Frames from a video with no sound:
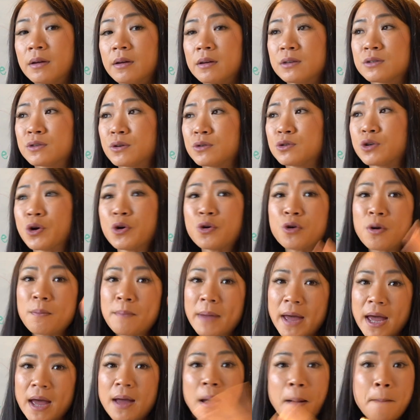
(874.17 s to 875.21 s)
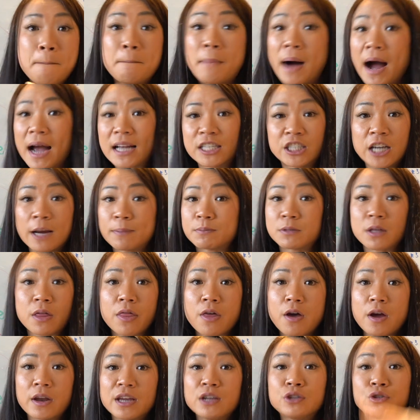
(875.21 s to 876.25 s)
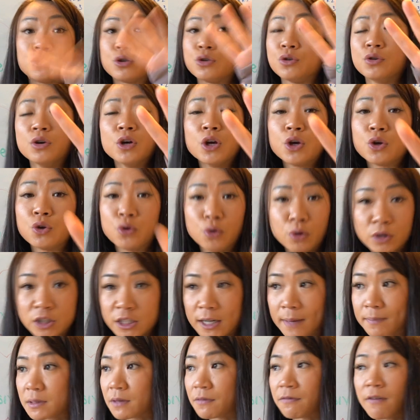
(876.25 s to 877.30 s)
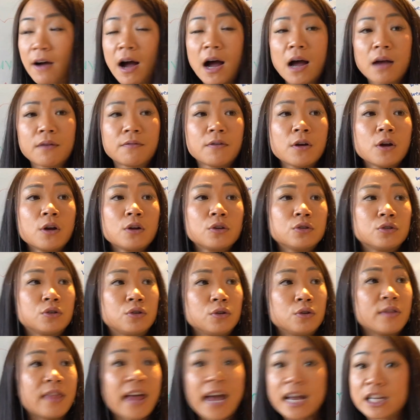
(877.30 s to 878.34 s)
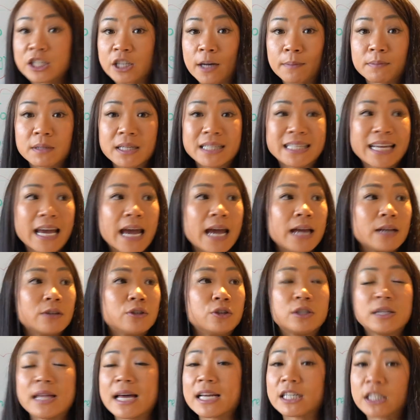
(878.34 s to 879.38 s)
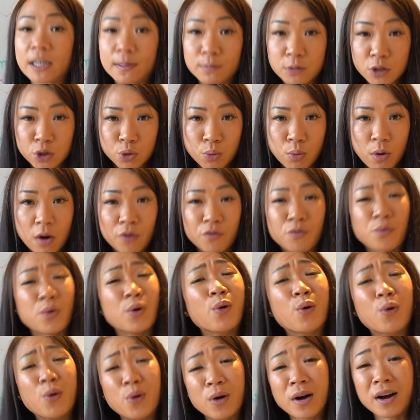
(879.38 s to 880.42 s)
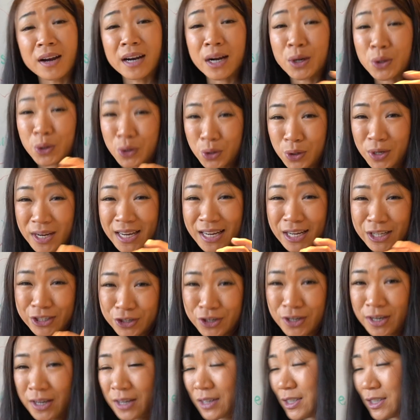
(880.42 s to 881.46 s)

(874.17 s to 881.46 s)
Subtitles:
So don't compare my chapter 30 to your chapter 5, to their chapter 10, to their chapter 12. We're all on our unique journey.